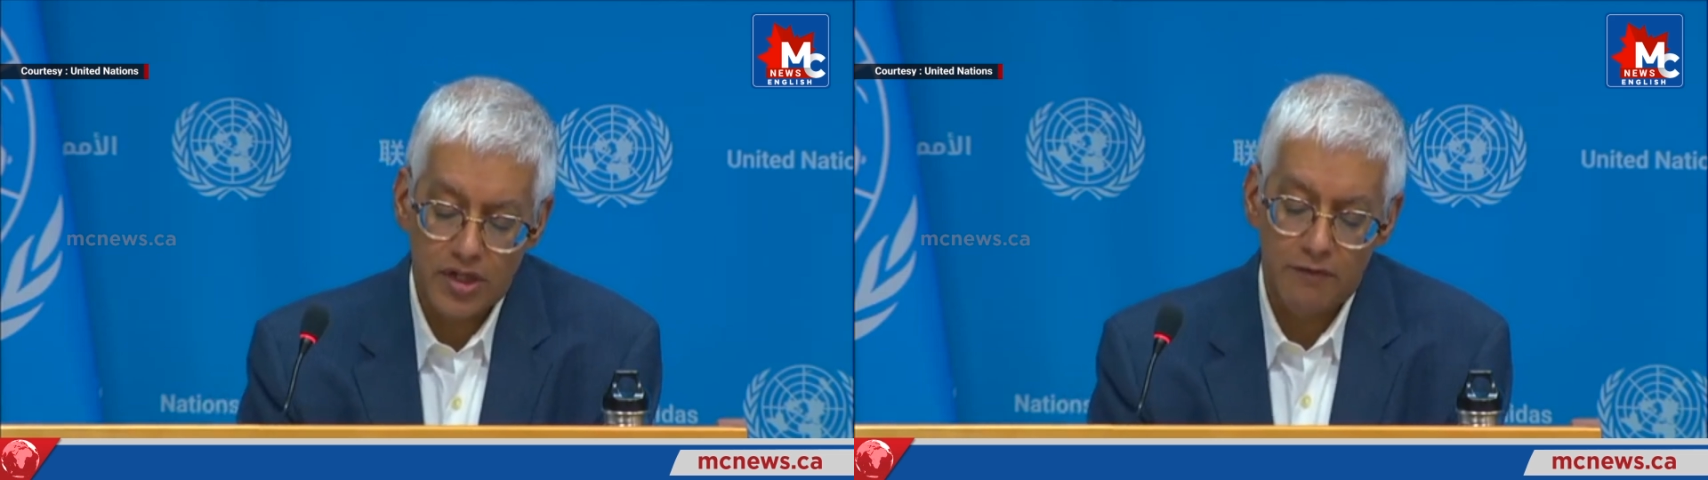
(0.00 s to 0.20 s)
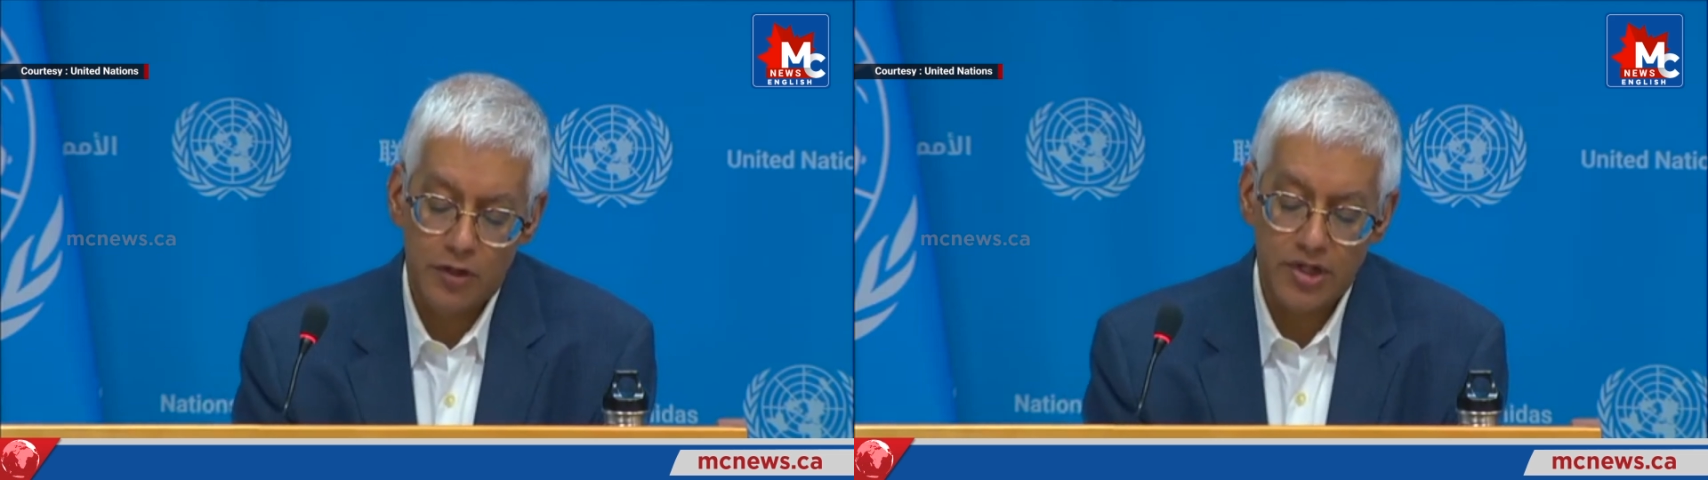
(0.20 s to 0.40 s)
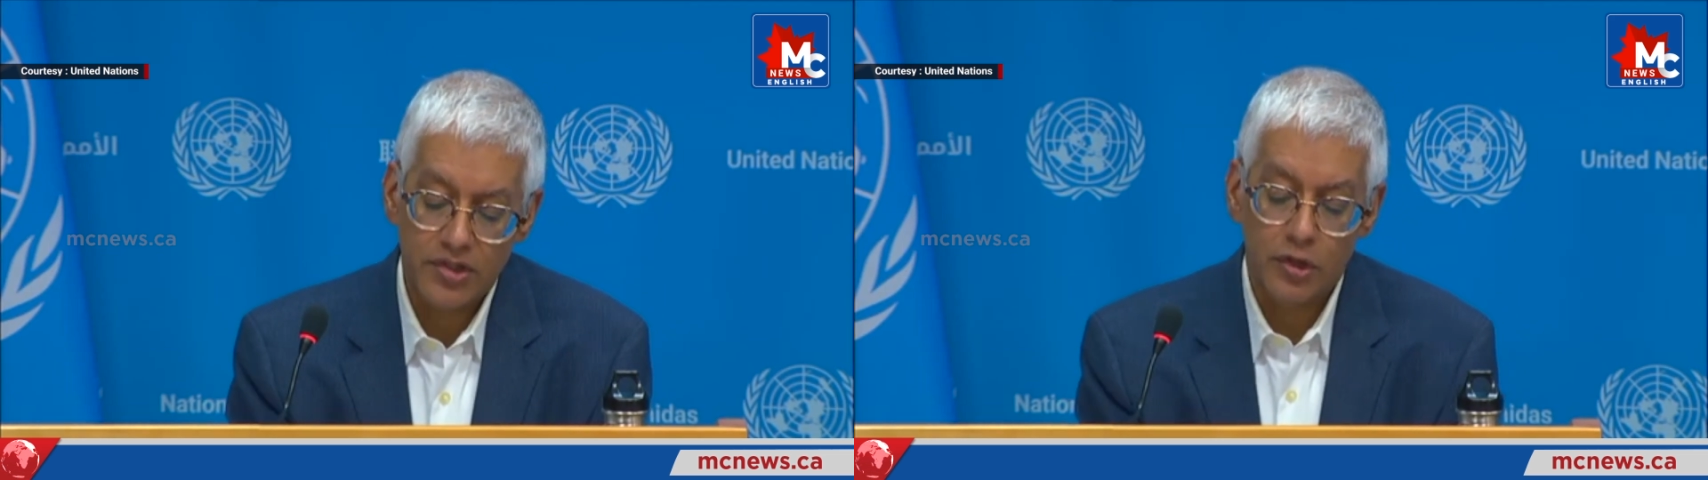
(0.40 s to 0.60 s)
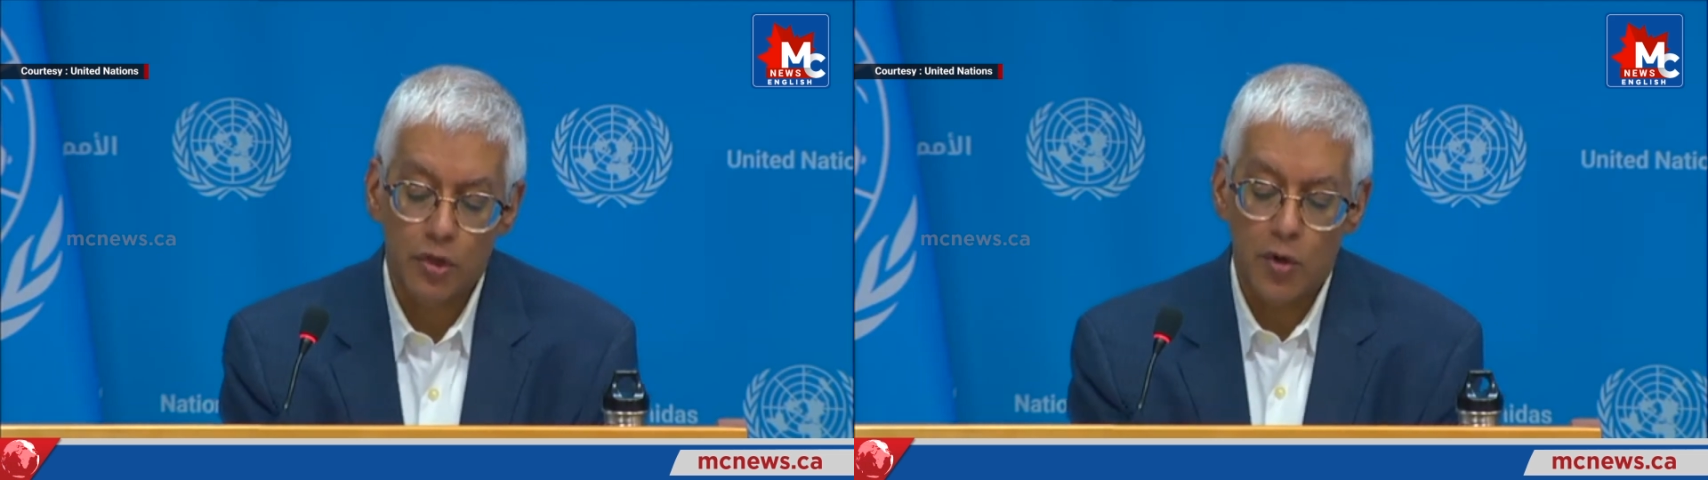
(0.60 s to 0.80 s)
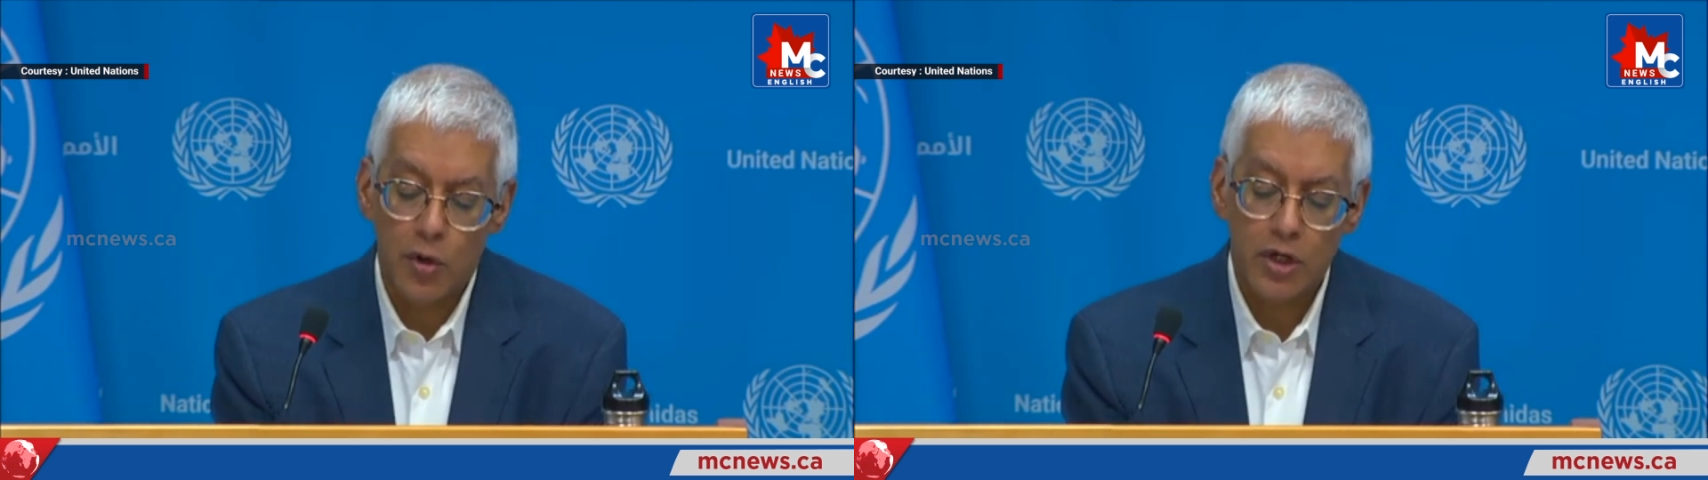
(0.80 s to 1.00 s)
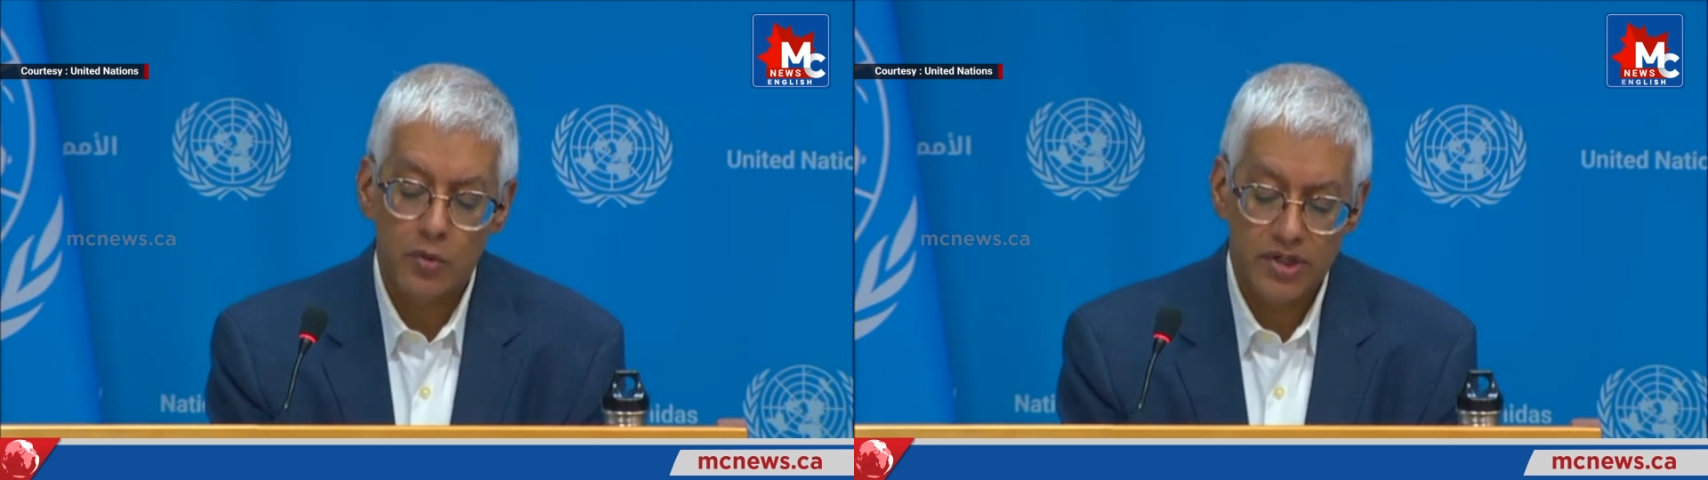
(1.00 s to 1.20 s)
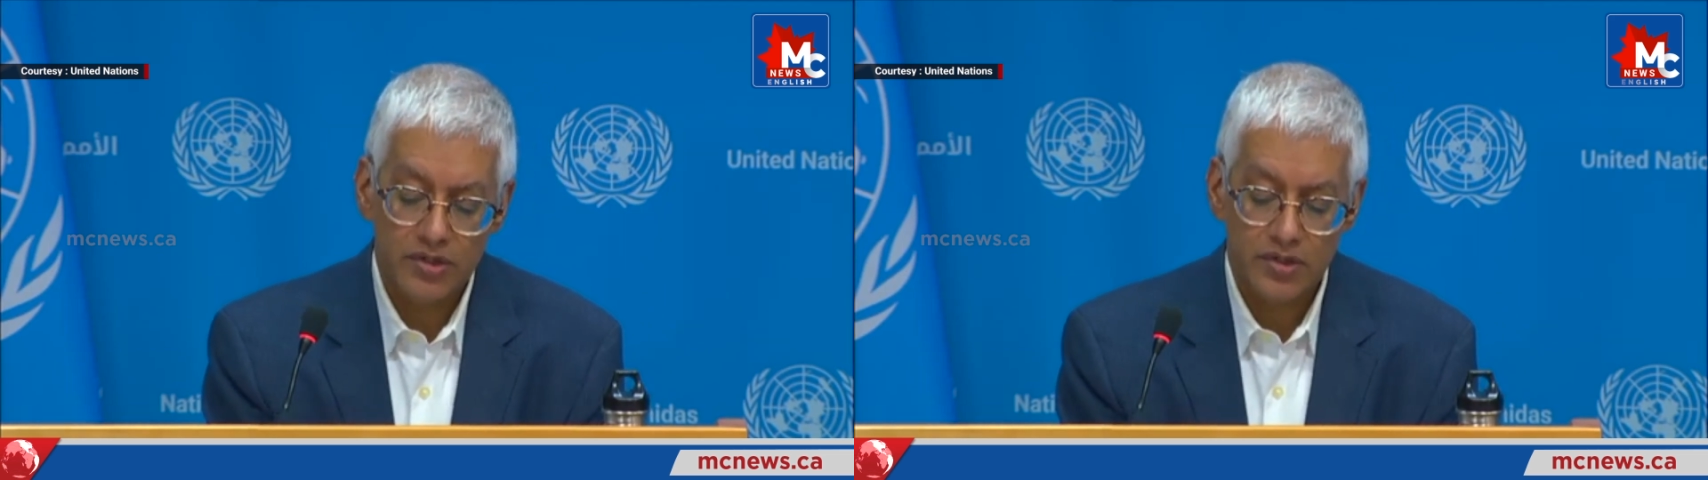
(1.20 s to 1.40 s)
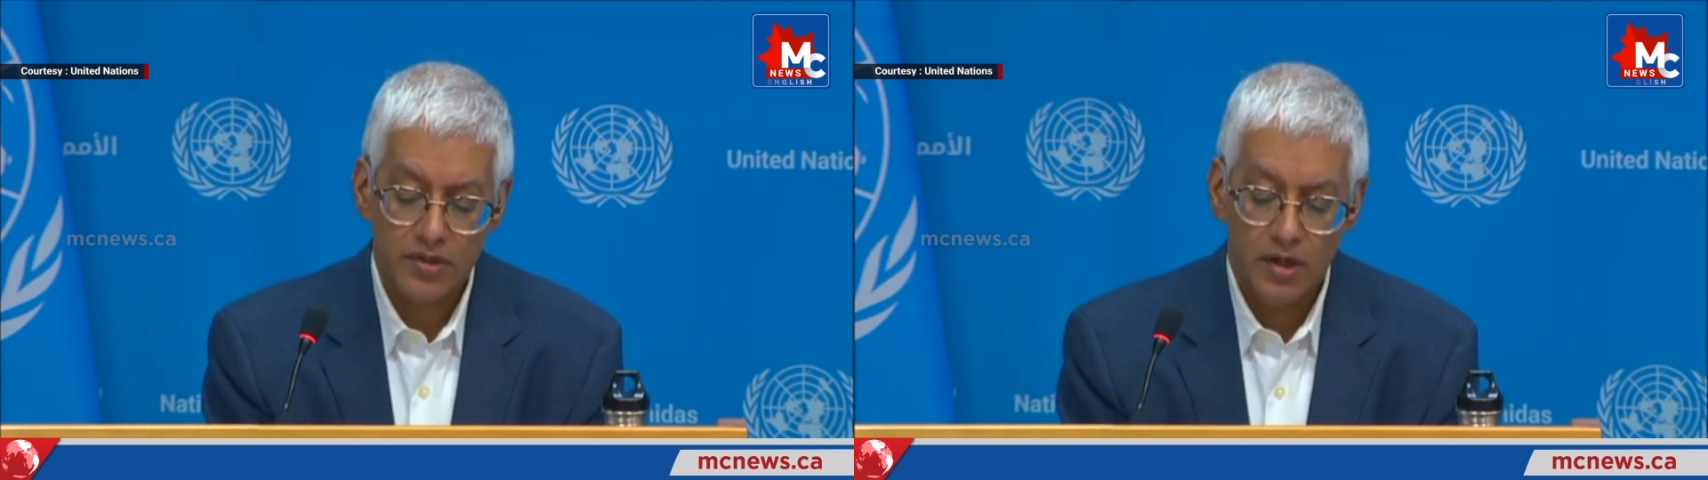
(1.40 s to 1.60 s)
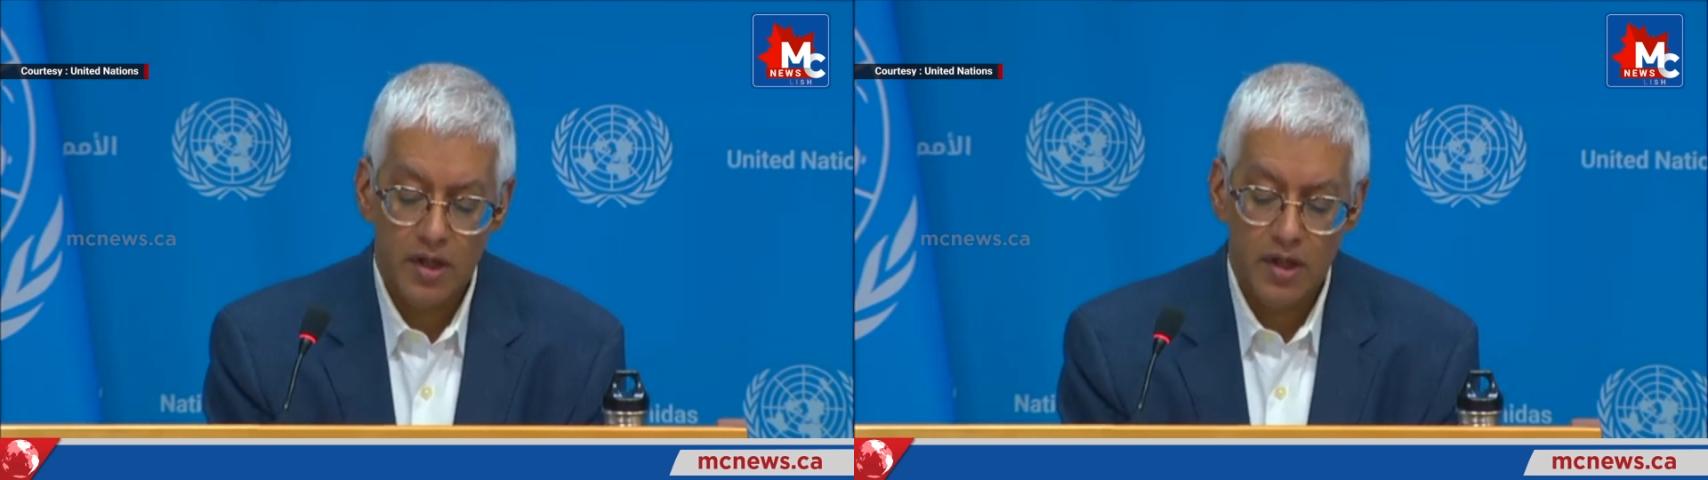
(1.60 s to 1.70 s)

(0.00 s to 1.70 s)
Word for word: of addressing the growing risks